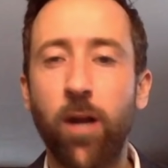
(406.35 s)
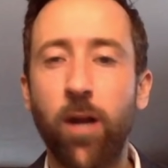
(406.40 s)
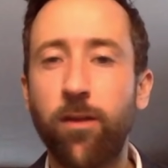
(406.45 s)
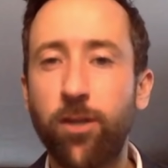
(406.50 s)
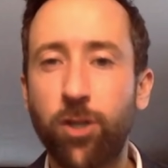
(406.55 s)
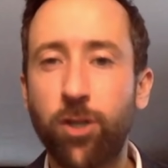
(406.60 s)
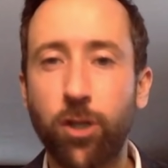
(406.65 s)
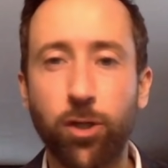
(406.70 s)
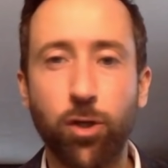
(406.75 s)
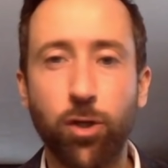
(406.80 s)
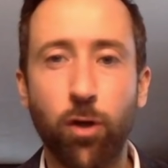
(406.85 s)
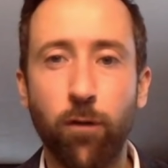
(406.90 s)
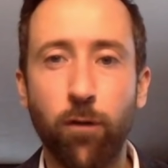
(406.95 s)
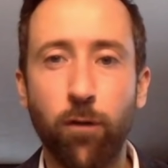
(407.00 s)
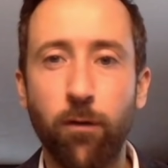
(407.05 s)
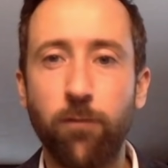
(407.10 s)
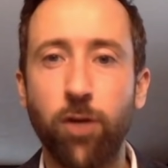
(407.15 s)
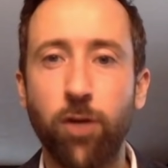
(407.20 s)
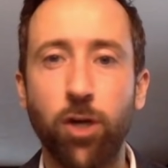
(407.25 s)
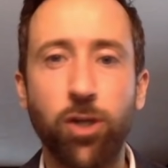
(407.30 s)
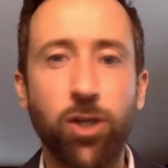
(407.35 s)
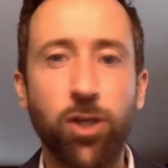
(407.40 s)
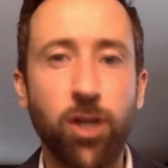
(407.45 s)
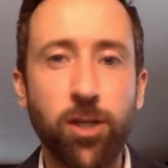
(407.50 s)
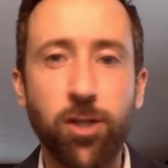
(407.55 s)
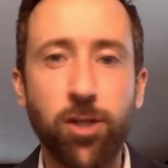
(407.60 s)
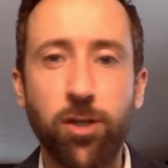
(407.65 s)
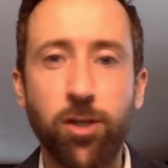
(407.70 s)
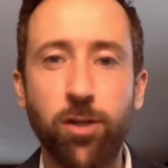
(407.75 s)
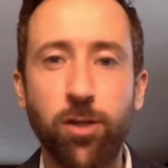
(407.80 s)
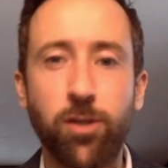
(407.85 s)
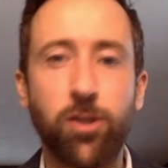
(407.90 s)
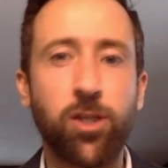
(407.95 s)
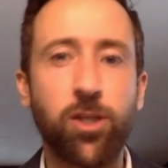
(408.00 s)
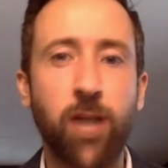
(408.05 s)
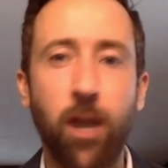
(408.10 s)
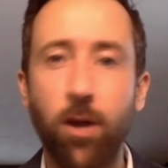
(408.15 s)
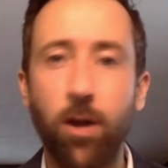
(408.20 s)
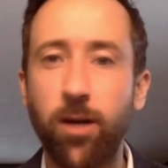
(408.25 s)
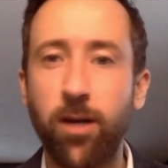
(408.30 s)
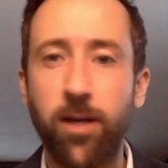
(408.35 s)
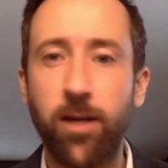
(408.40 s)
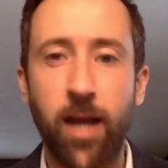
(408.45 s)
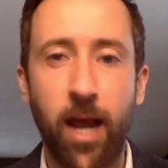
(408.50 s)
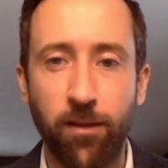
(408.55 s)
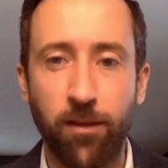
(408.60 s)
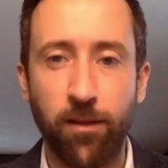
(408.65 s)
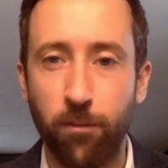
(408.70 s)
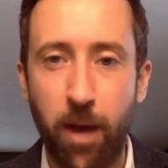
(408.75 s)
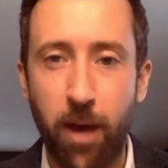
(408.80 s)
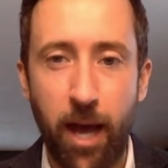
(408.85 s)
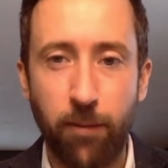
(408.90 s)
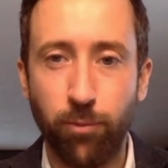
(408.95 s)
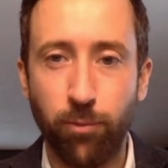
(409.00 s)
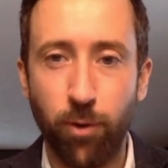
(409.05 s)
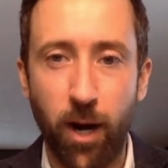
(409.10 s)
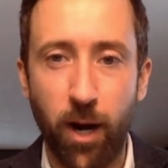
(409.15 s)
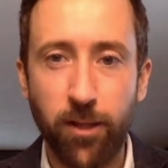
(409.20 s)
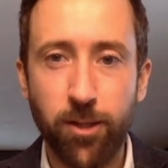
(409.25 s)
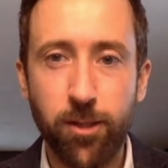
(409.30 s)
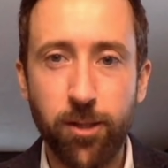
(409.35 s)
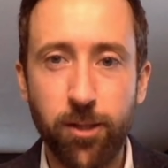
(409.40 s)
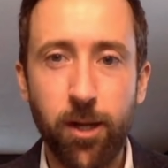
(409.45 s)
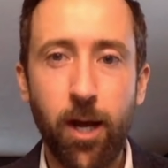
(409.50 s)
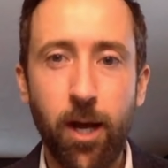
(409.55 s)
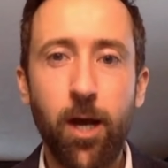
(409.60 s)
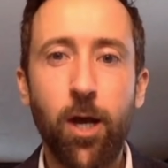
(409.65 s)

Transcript: of these conservatives are just scared to death of bad press.